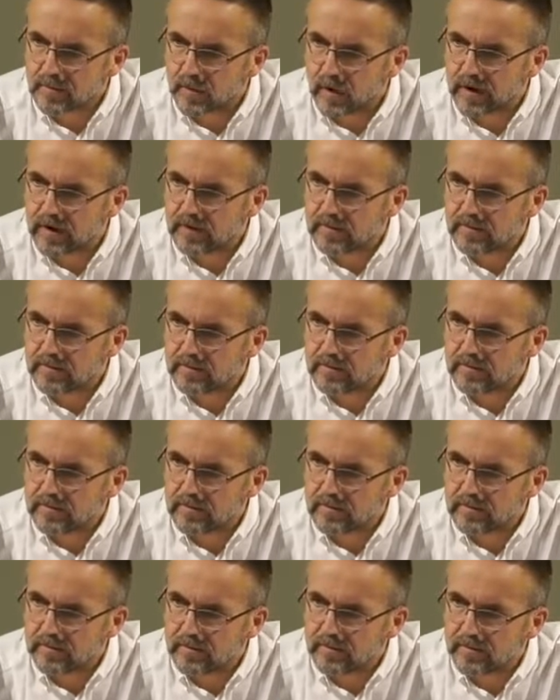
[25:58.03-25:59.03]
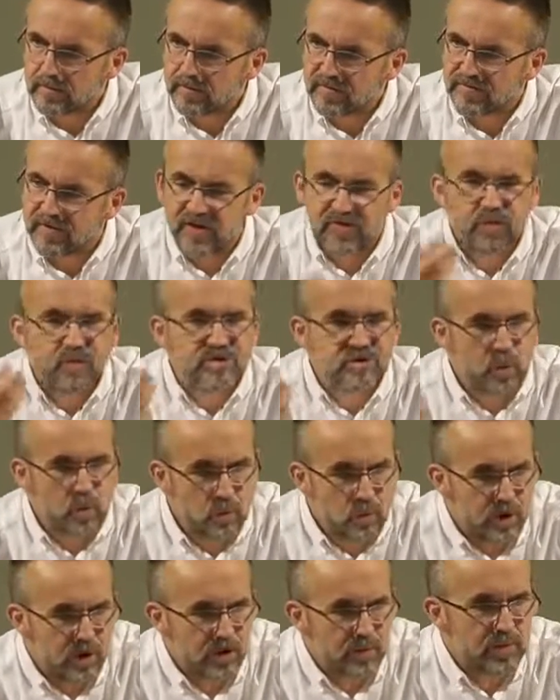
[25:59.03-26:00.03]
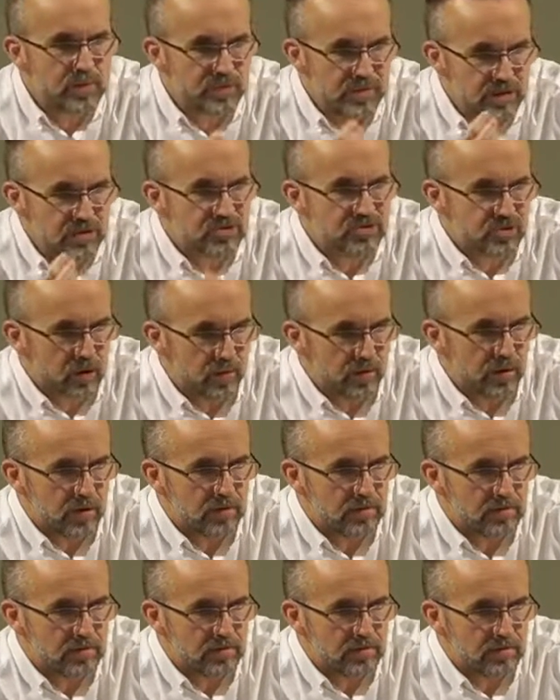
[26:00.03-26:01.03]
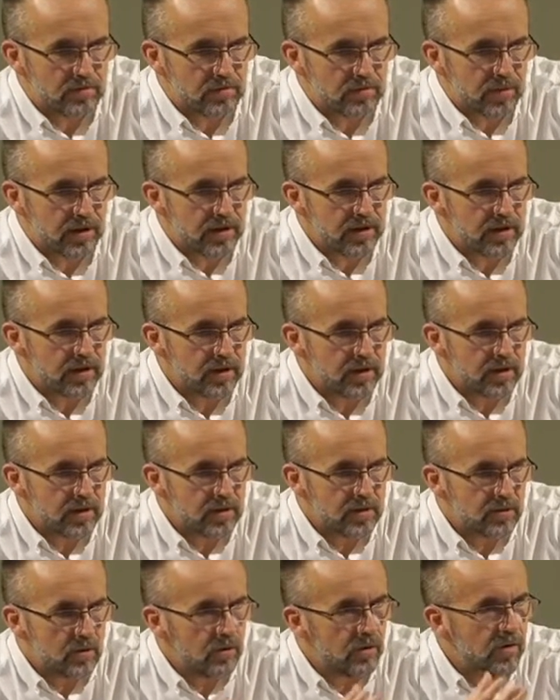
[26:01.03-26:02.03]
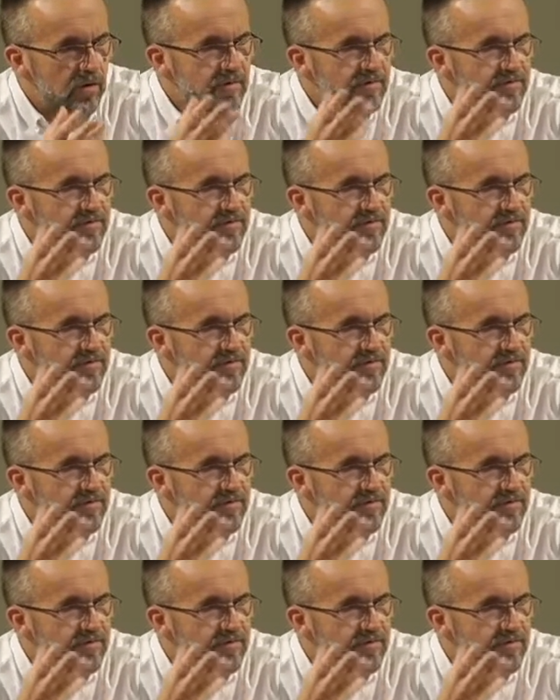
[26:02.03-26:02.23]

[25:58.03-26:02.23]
right? Faith was a work, we'd be in trouble, right? No,